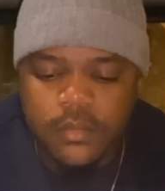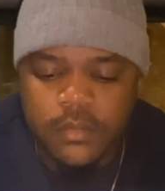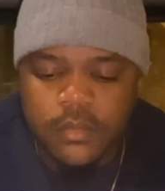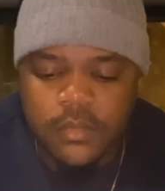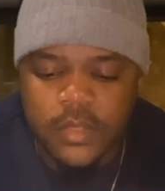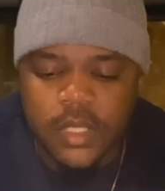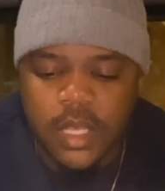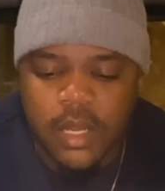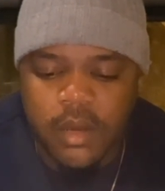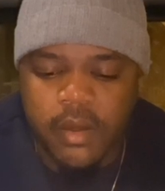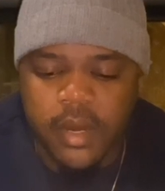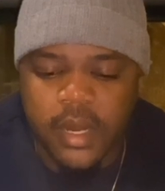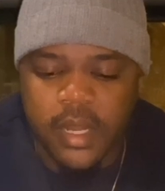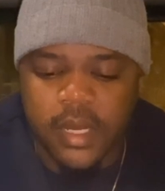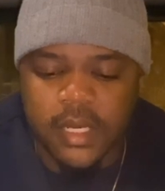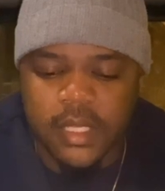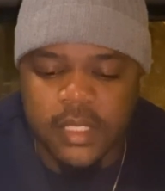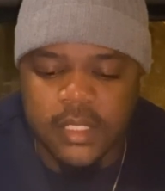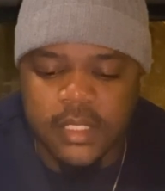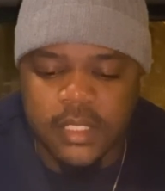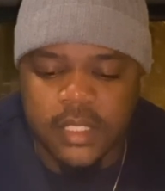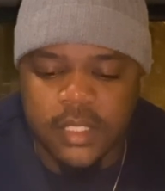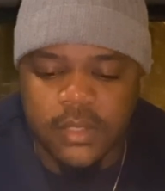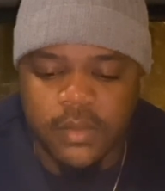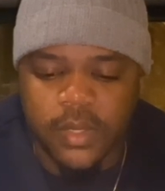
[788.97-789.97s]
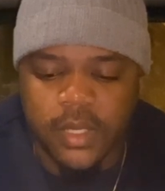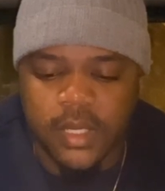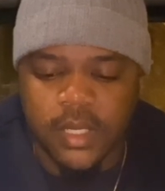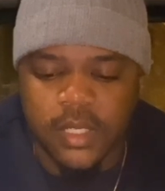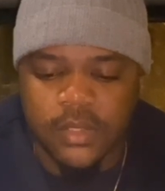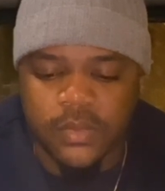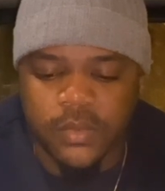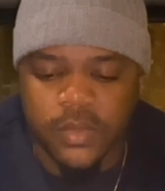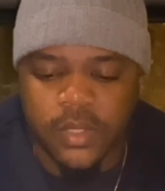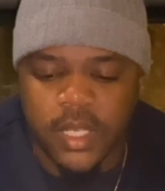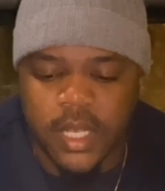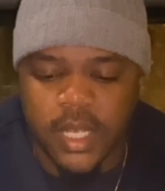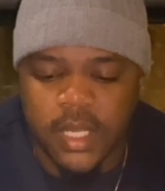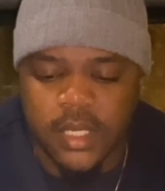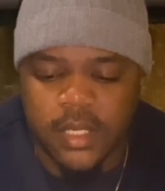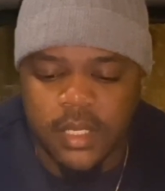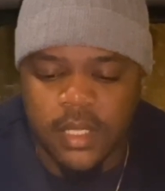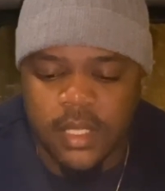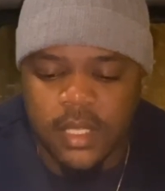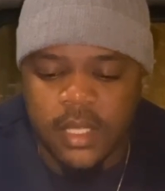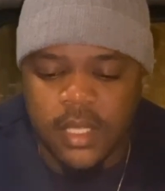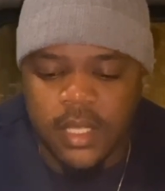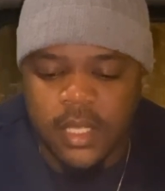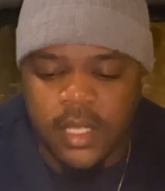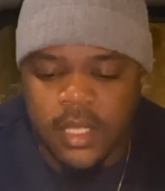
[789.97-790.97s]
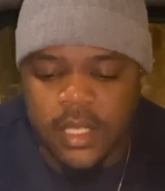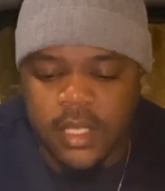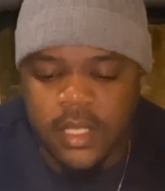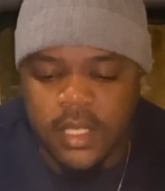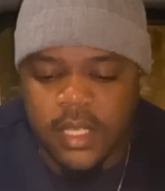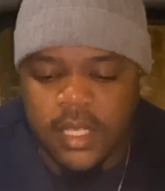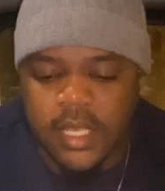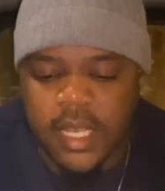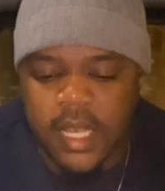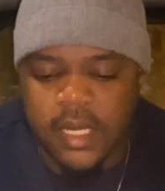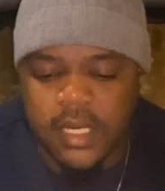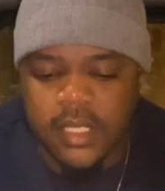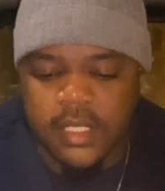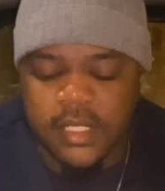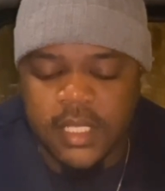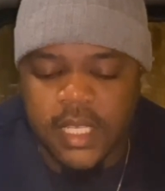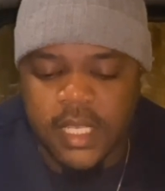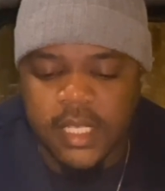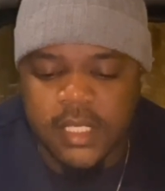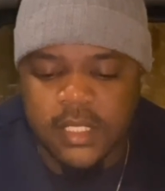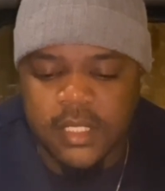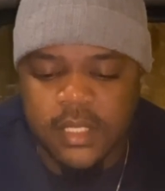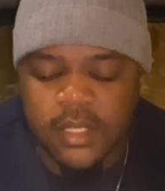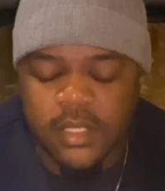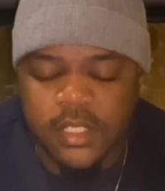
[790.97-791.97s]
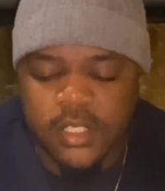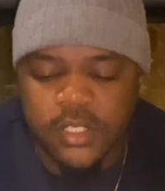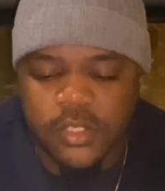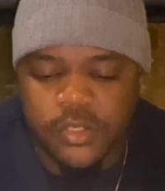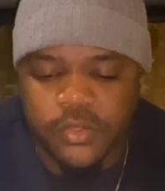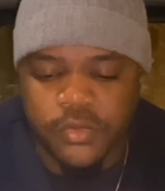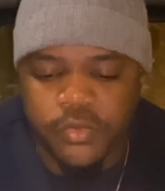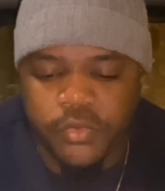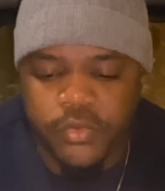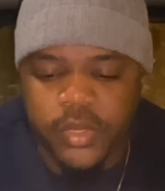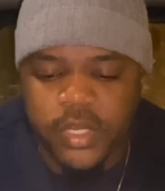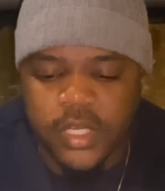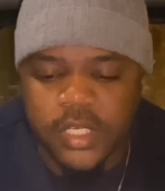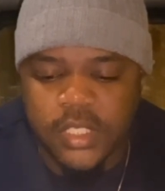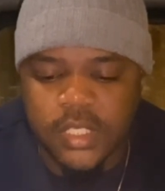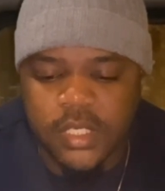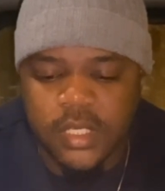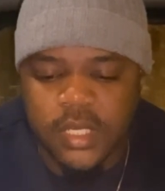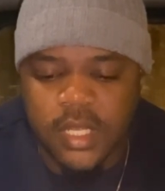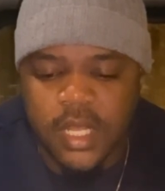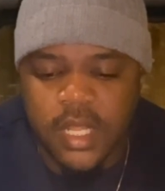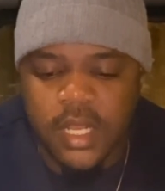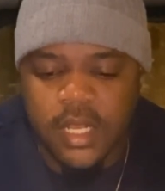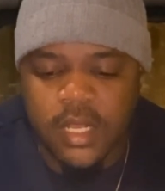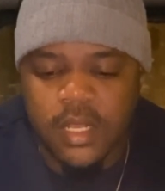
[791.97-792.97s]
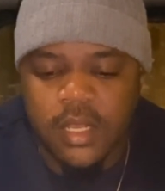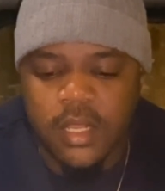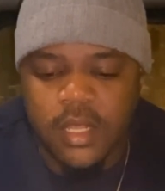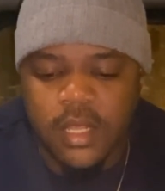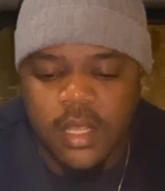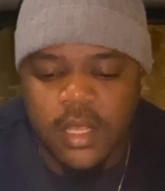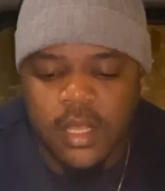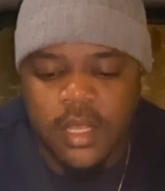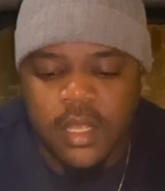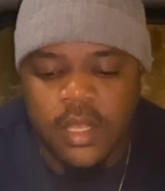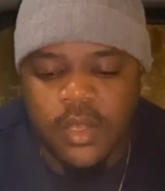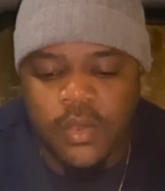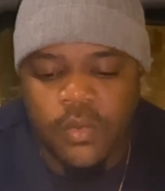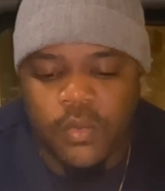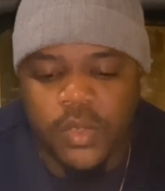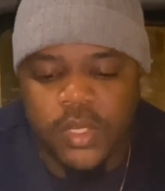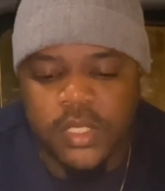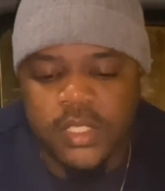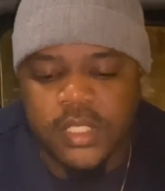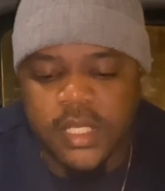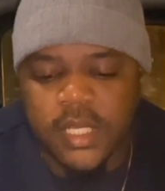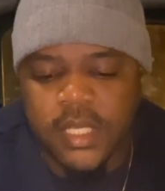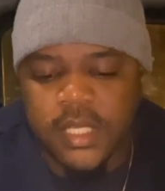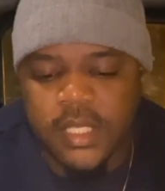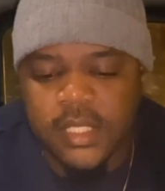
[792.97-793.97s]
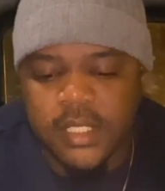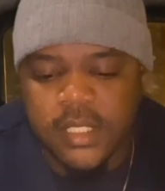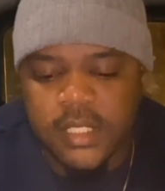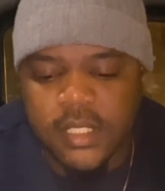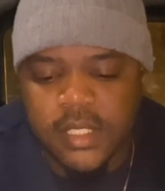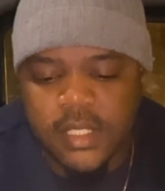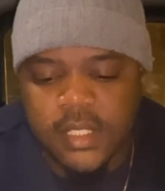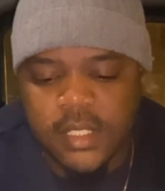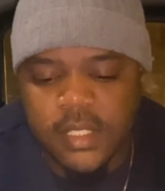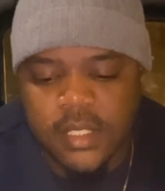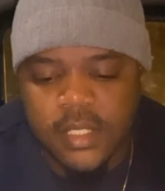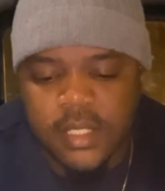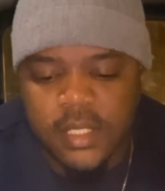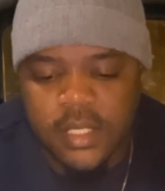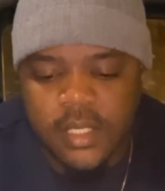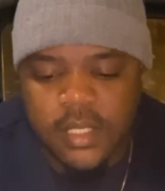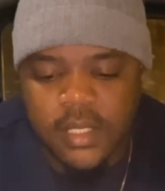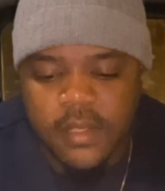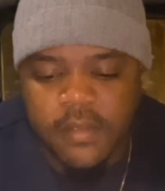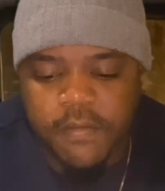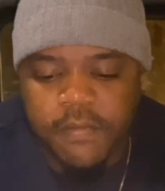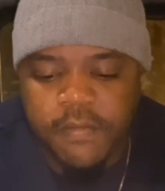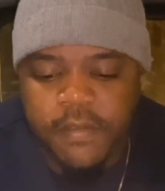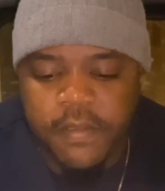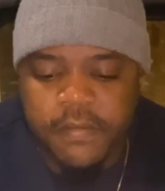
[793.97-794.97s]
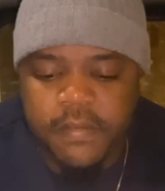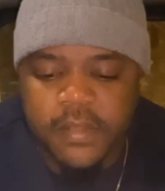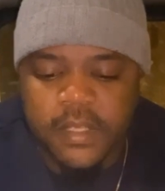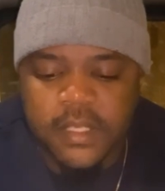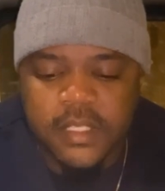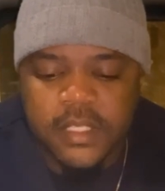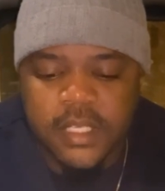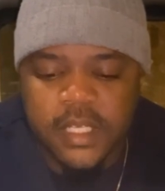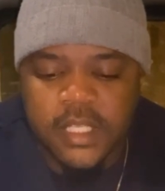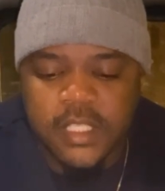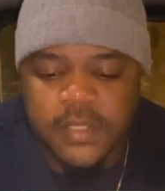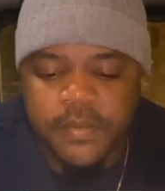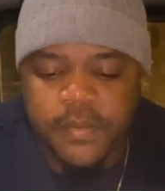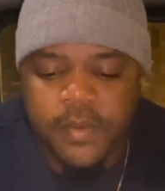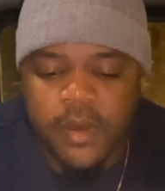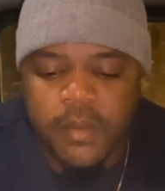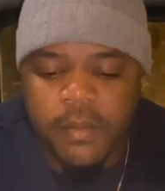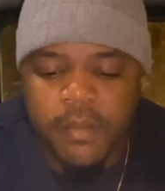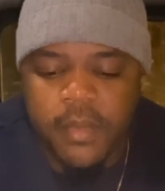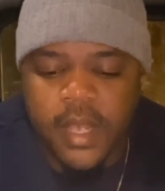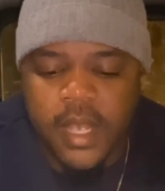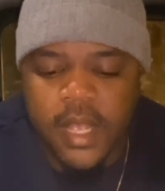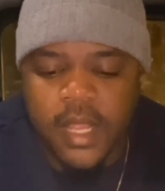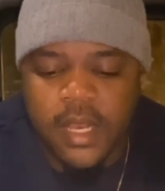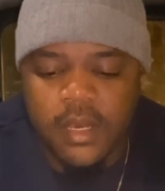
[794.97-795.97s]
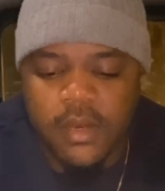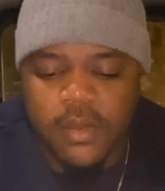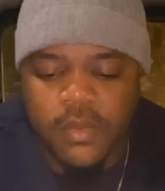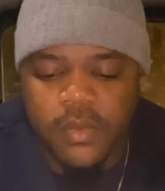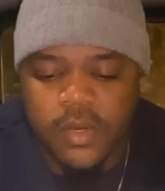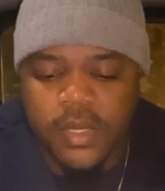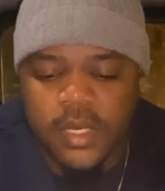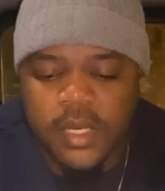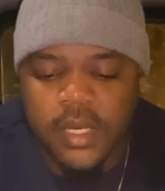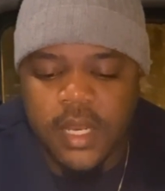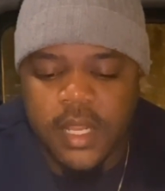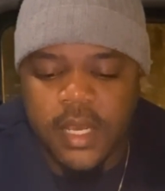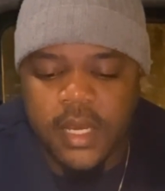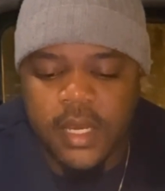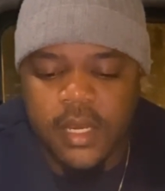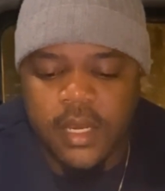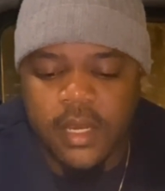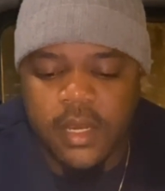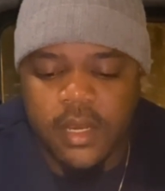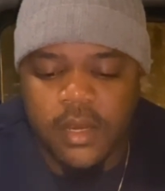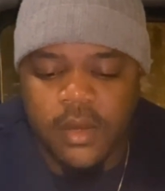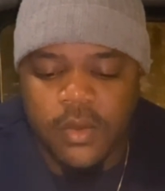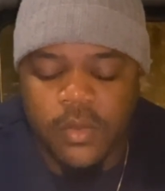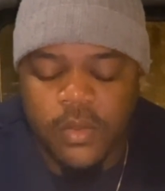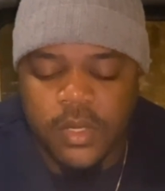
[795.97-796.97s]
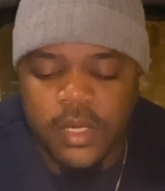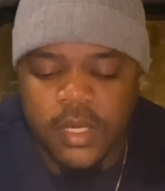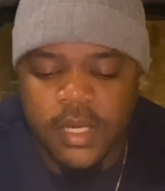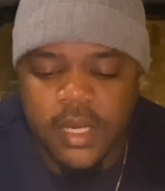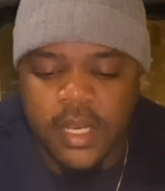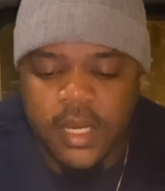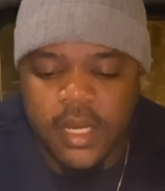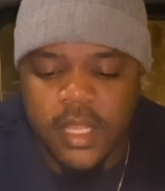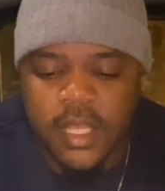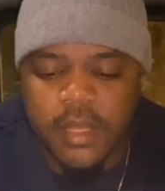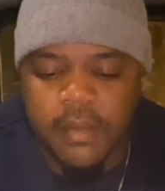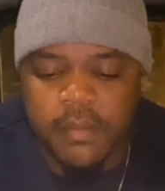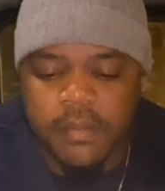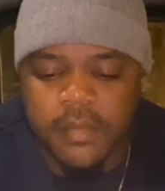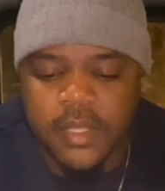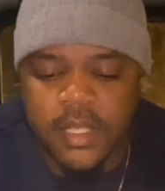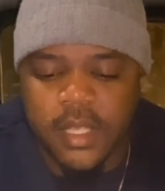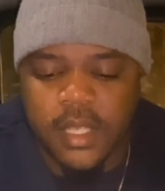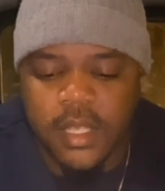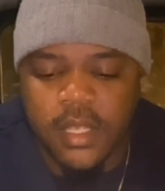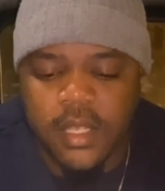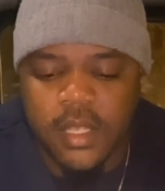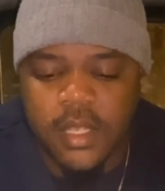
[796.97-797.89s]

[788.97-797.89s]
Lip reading: Alright, let's see what else we got. You got the Texas Regional, which is 50 cents per mile loaded and empty,